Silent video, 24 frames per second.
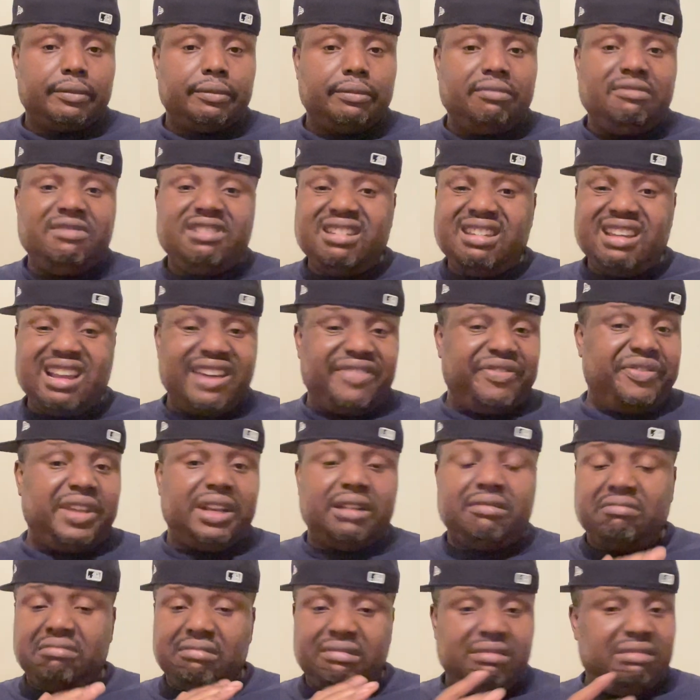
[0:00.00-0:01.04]

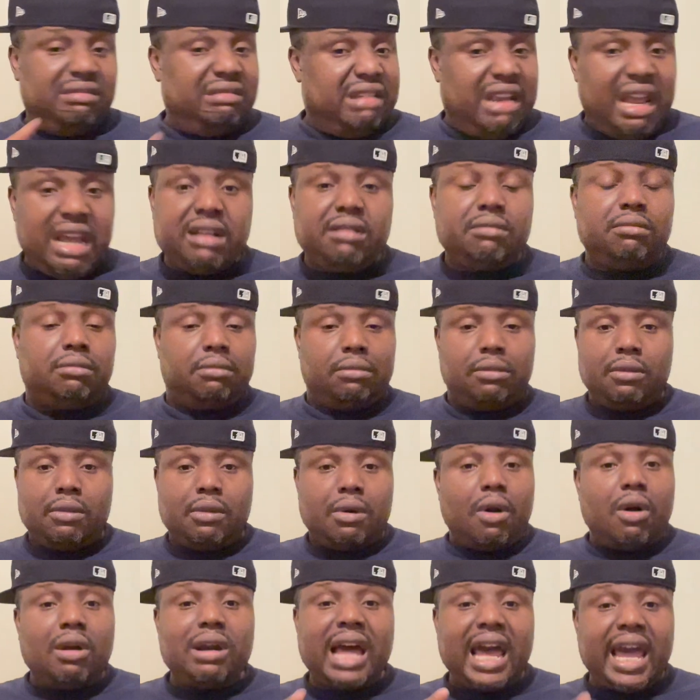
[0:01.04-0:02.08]
Nothing.
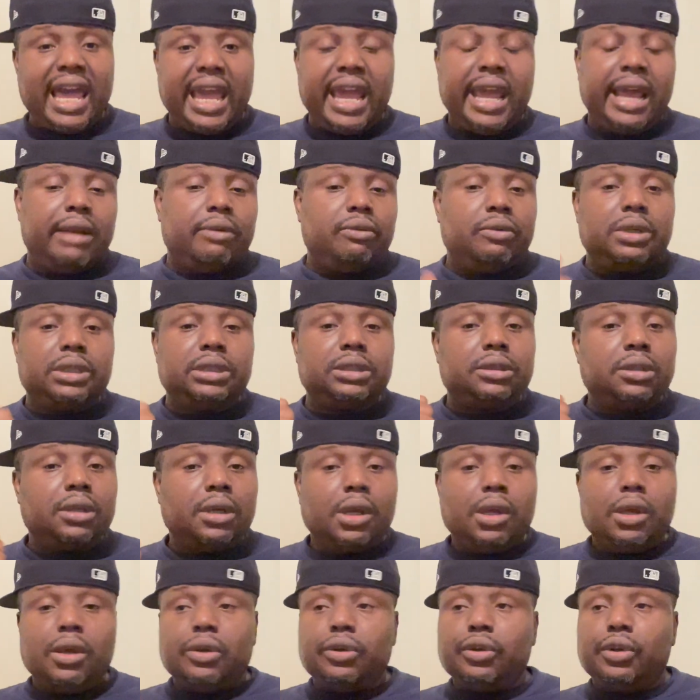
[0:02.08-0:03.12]
All I had was,
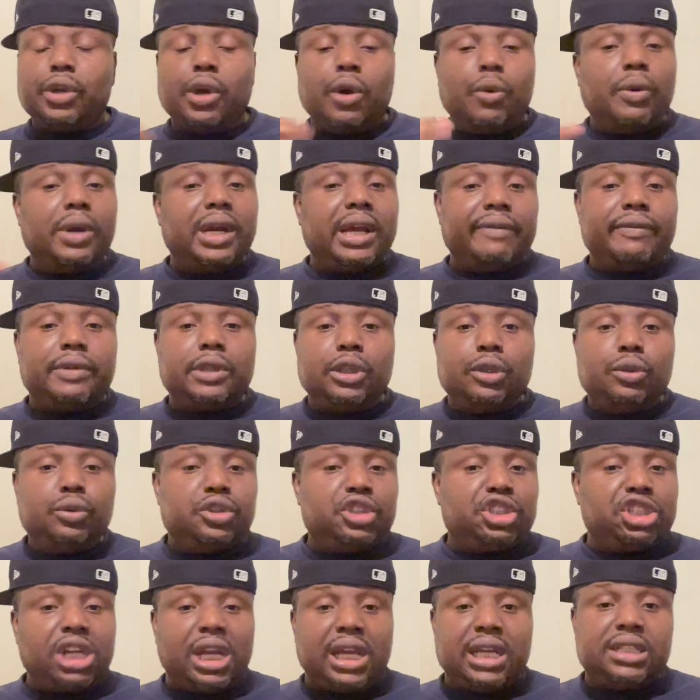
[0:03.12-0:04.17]
you know, whatever loose
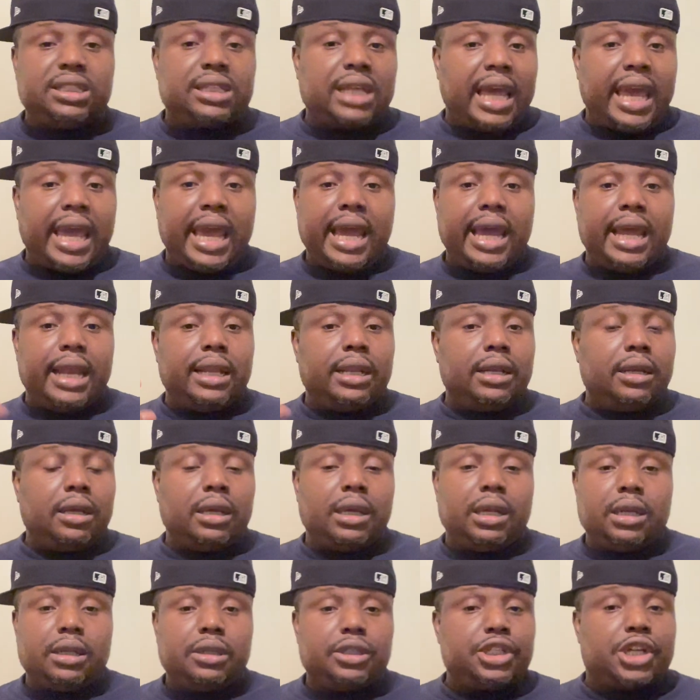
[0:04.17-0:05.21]
change I had
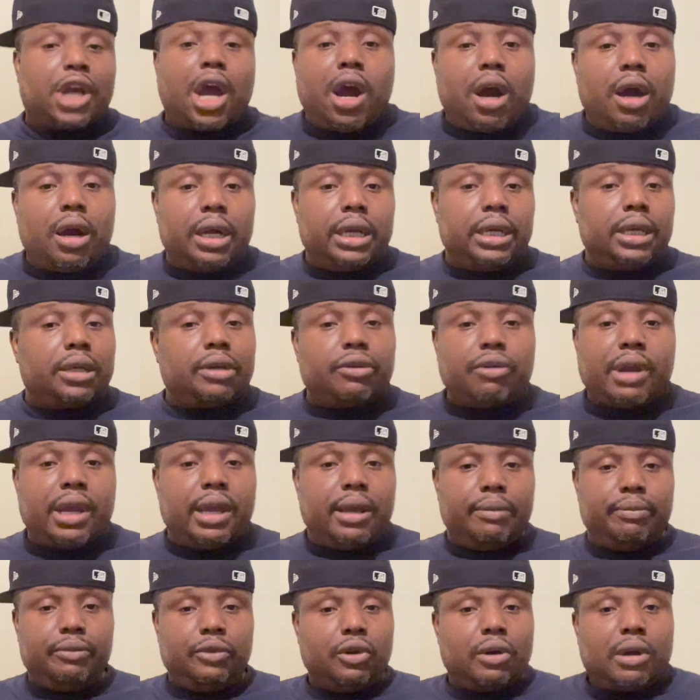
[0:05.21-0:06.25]
in a jar in the
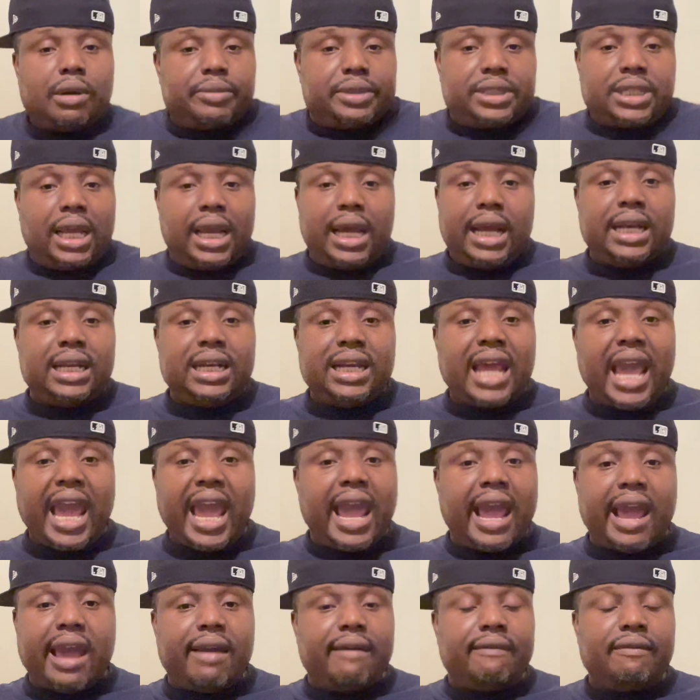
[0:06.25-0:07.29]
crib. You know what I'm saying? I didn't
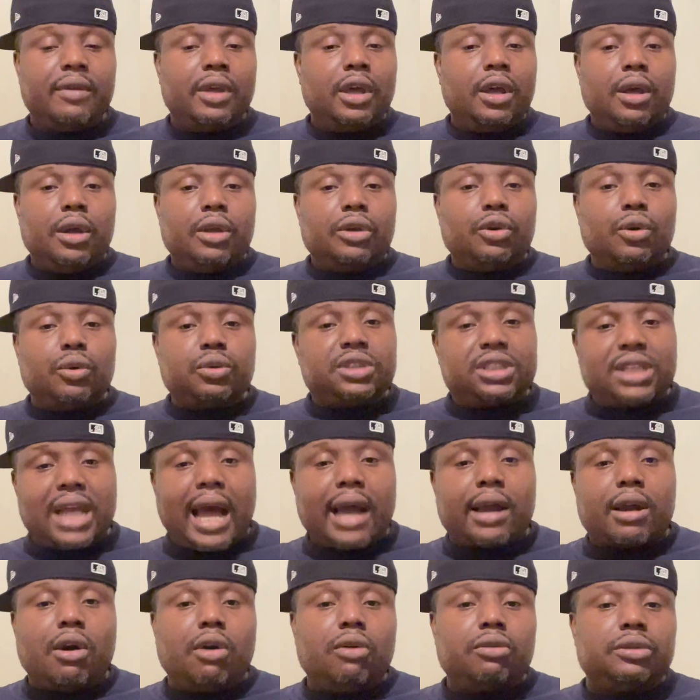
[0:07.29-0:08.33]
have no
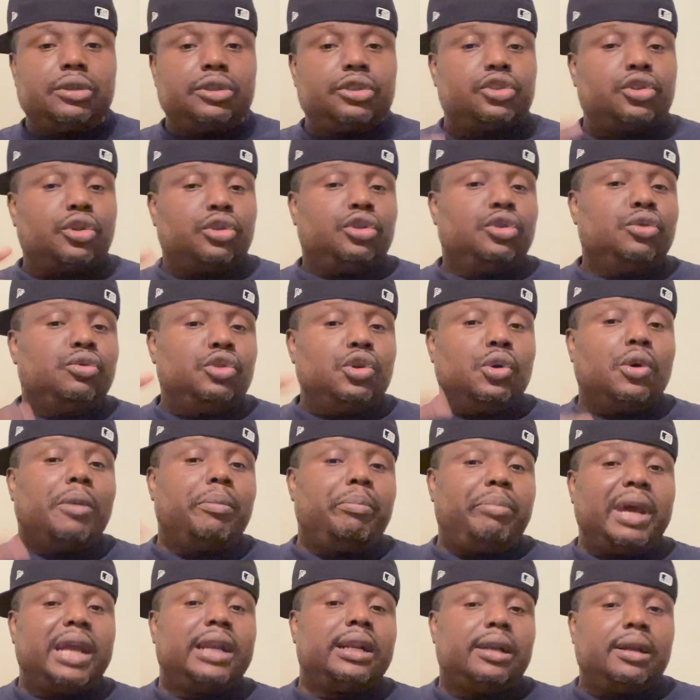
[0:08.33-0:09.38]
stock holdings. So you doing
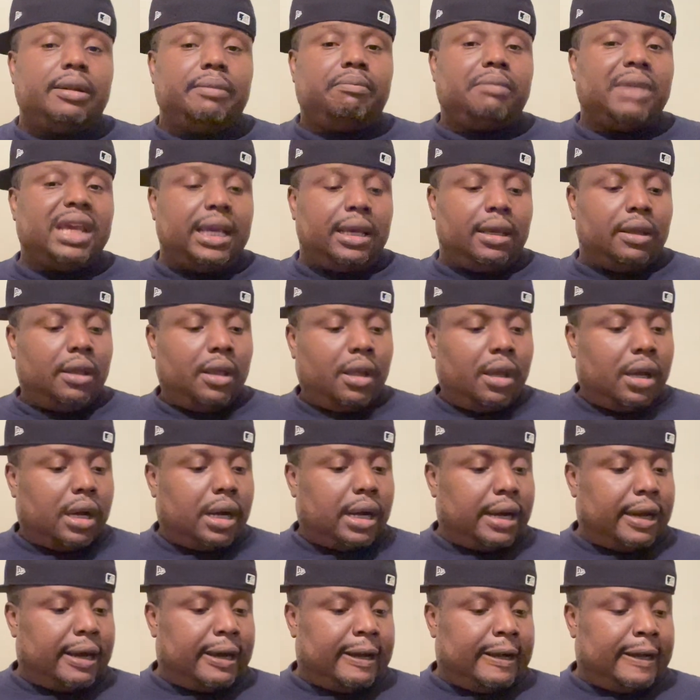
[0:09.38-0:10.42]
better than me.
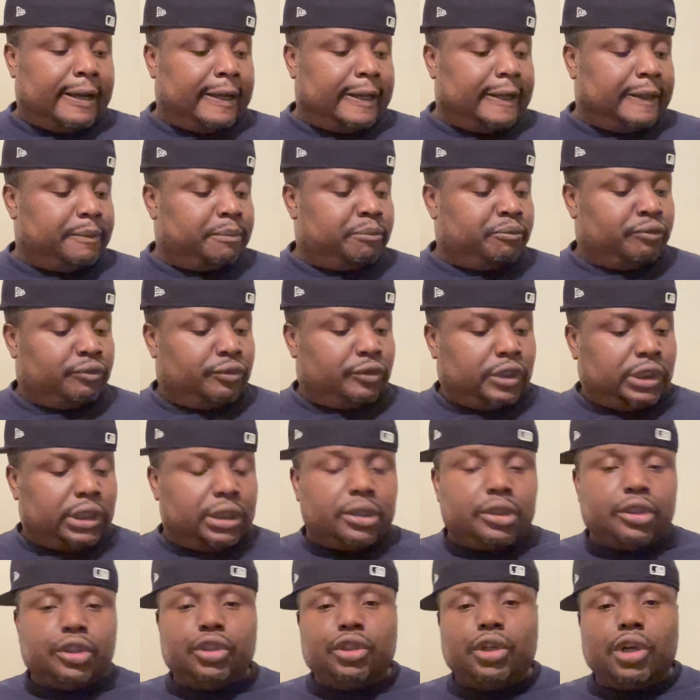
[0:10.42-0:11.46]

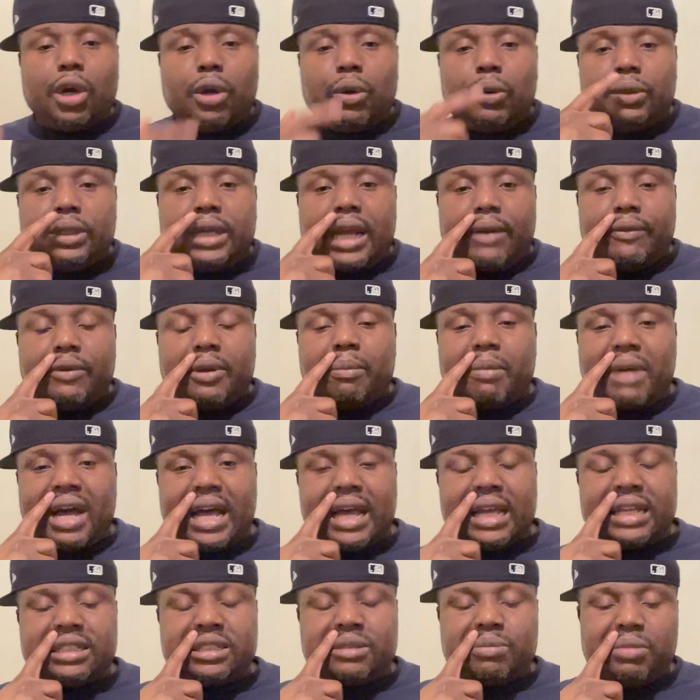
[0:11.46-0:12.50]
You know, that
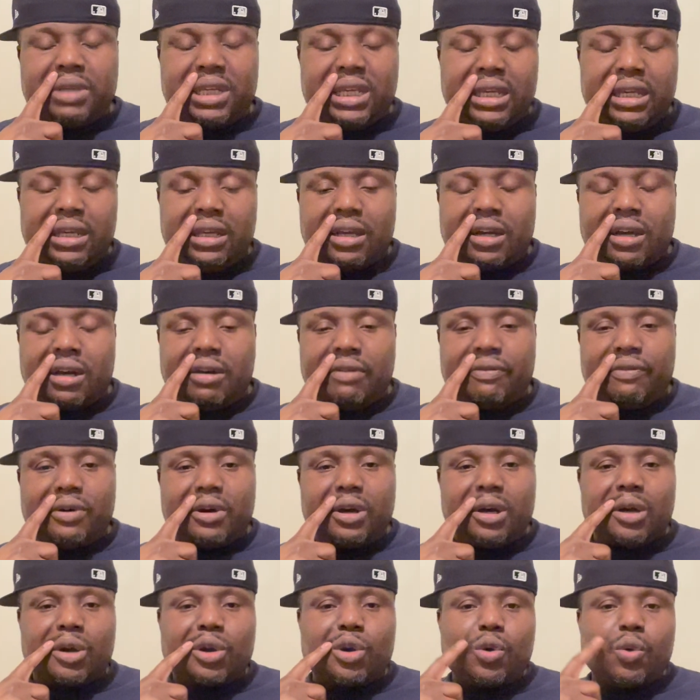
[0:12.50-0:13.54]
reminds me of
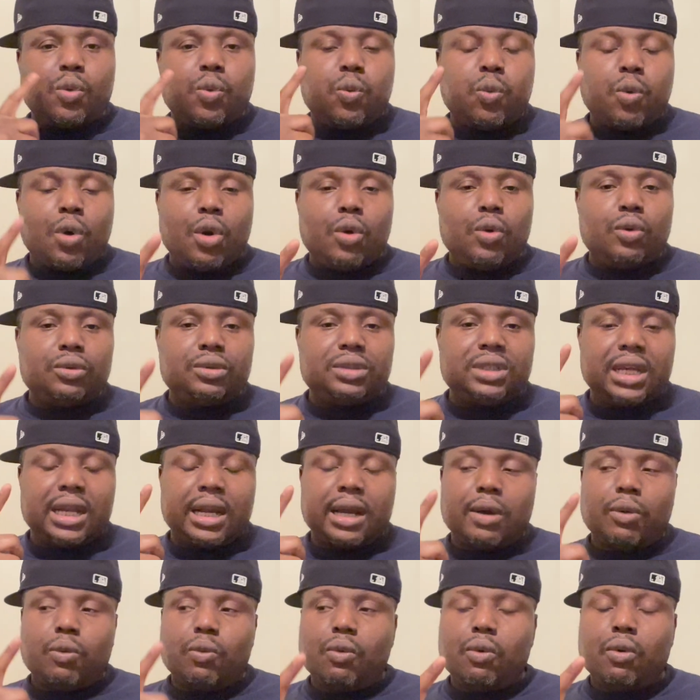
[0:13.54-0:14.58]
a quote that
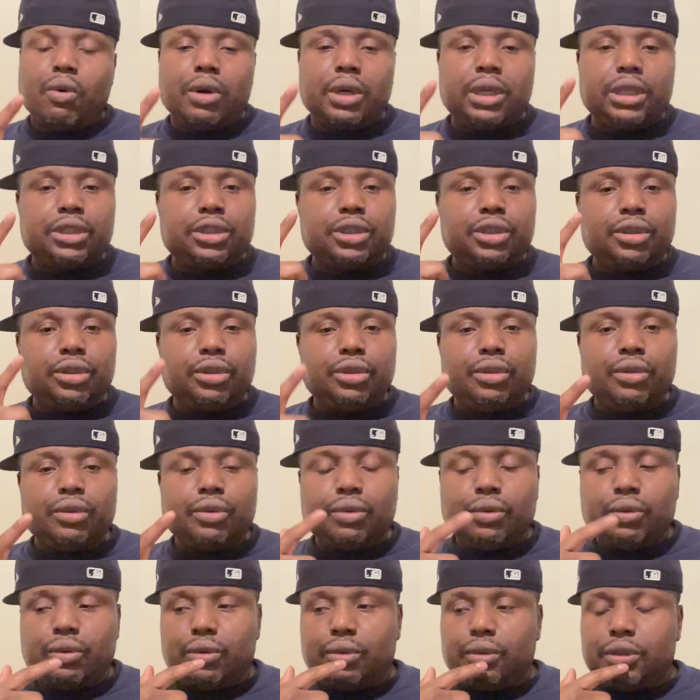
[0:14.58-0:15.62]
I wanted to
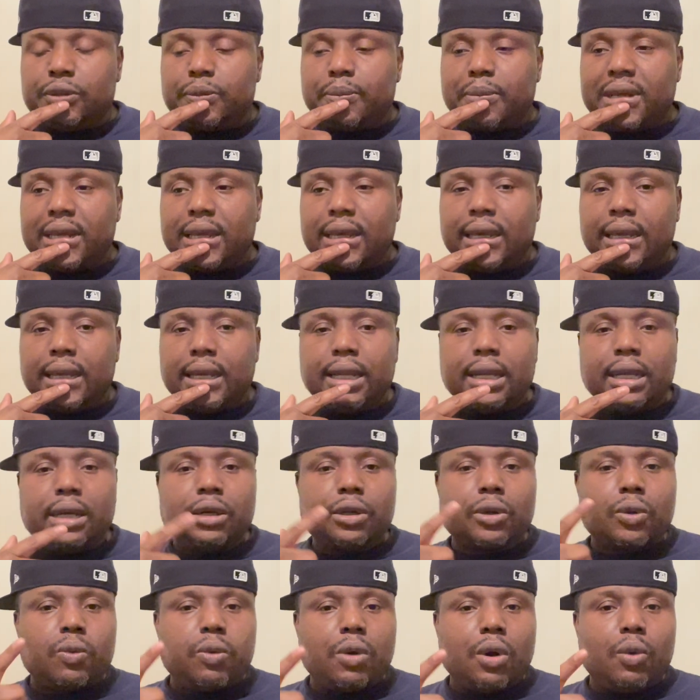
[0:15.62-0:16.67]
use, man. The
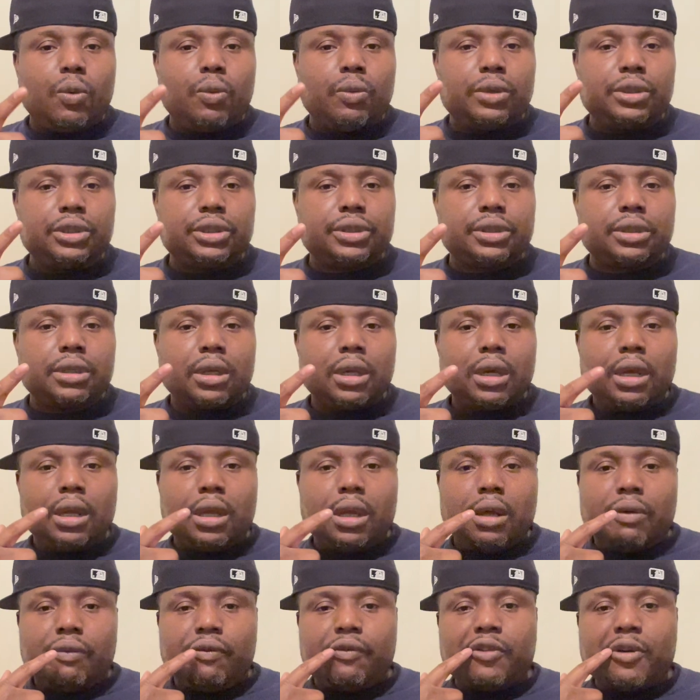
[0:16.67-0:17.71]
quote was
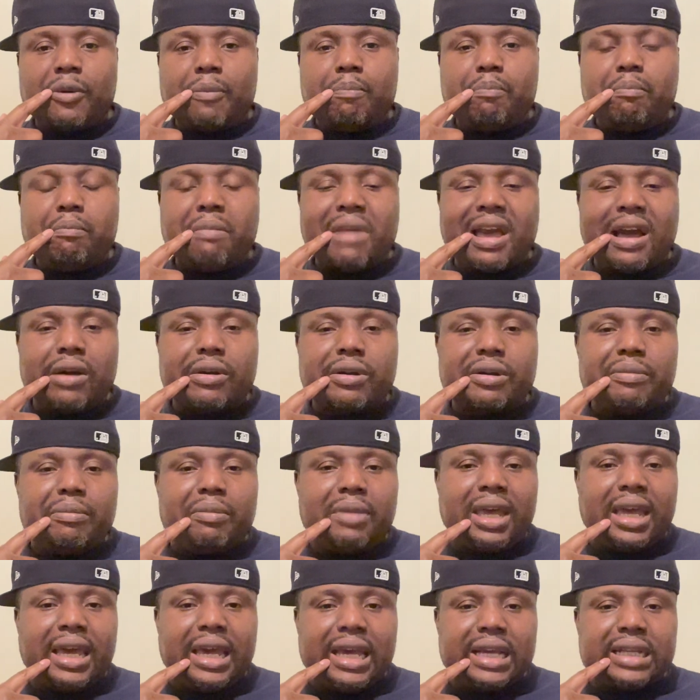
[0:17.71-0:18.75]
from
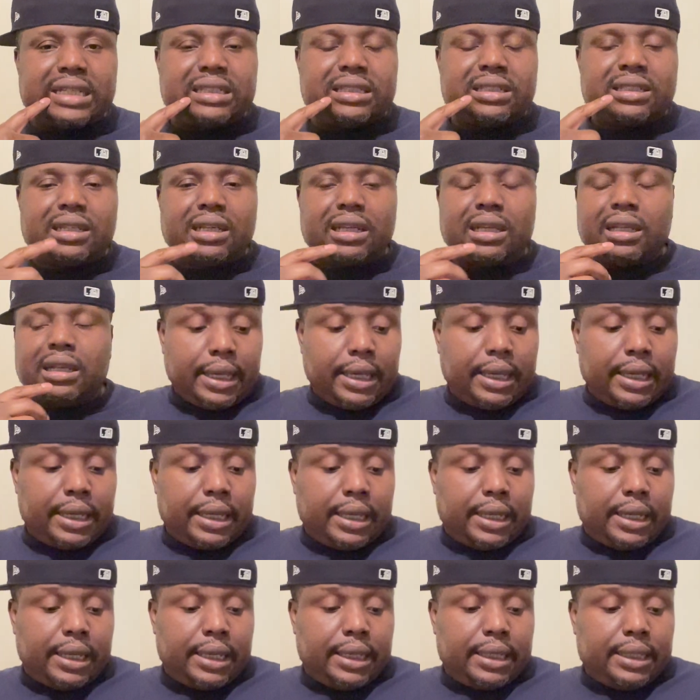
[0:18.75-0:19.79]
Malcolm X, and
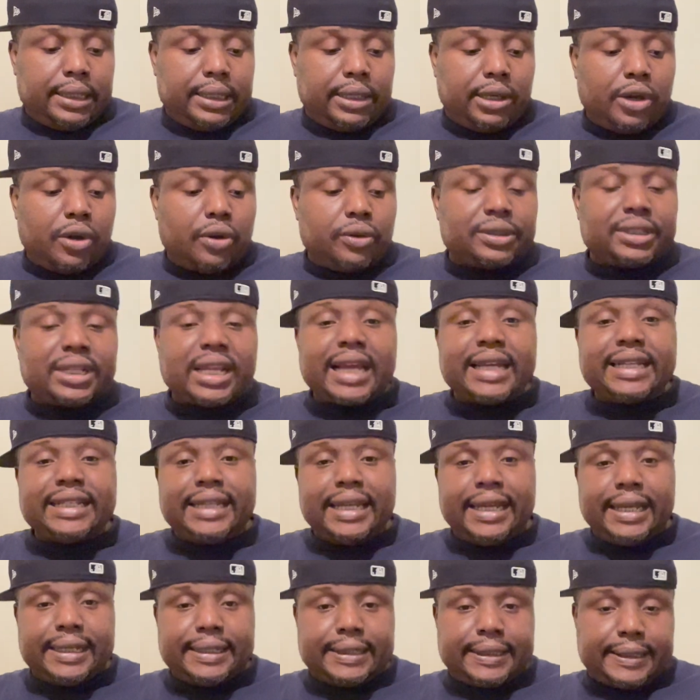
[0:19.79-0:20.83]
it goes like
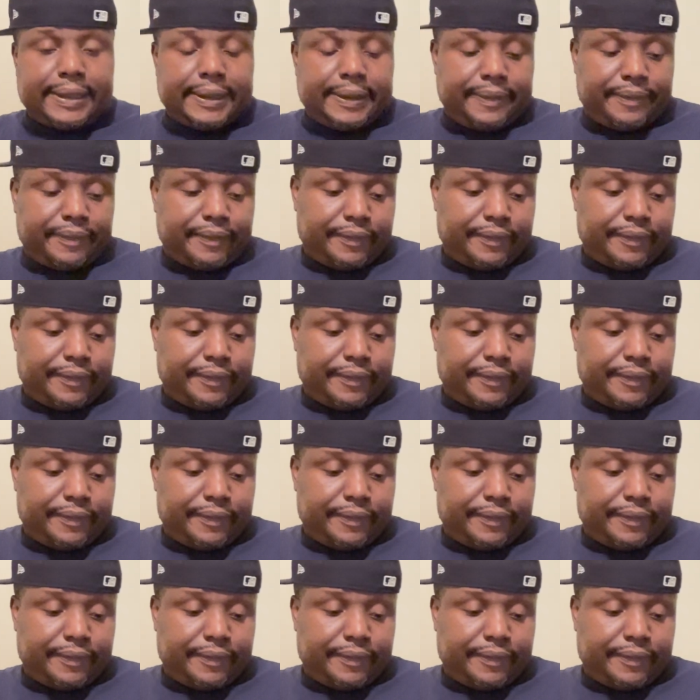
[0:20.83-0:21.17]
this.